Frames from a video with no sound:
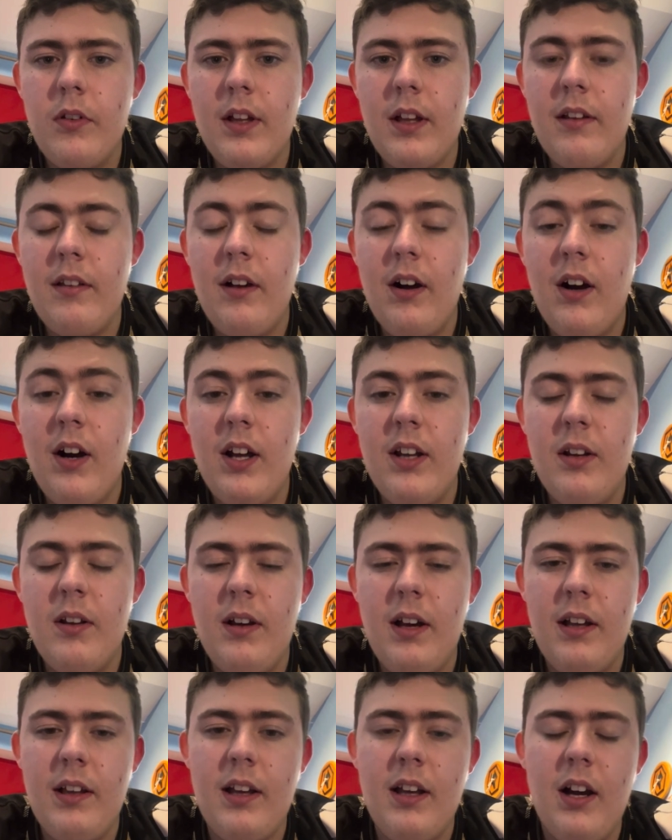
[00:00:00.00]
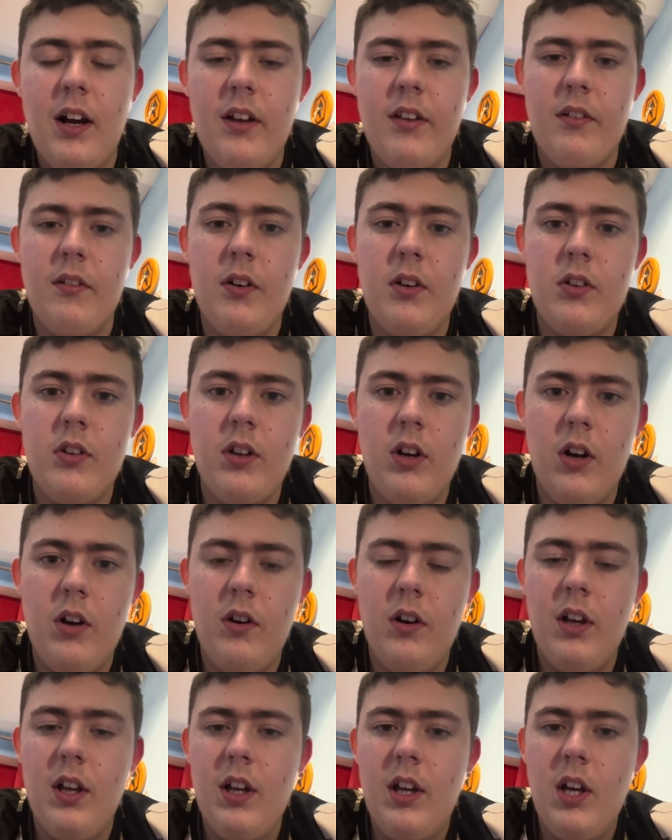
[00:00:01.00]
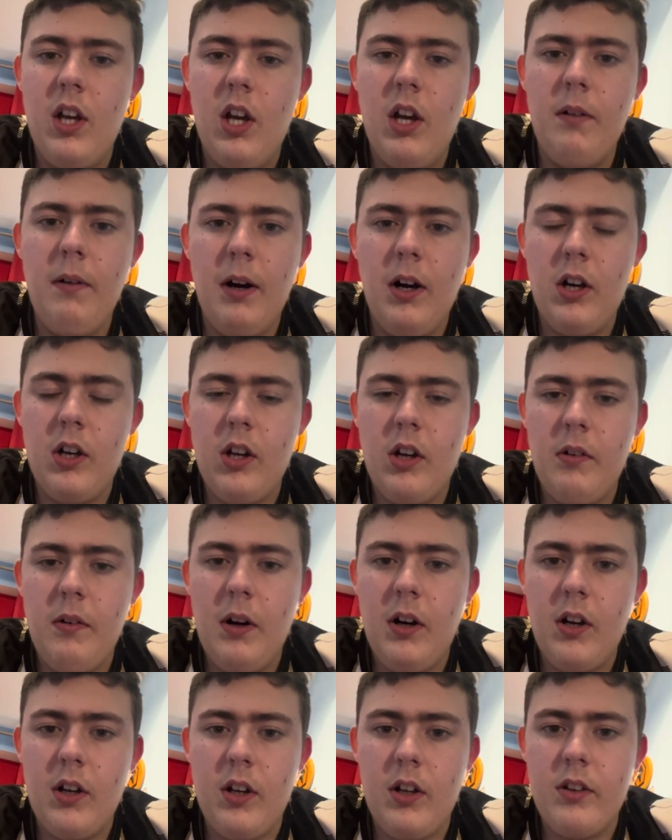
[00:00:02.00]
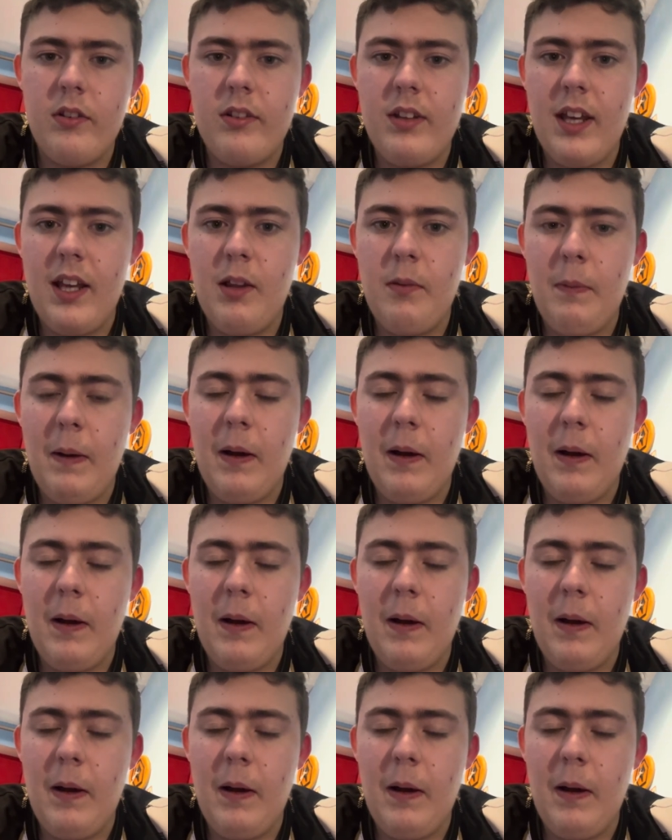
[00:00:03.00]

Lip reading: against Hyde and Guiseley, who are good teams,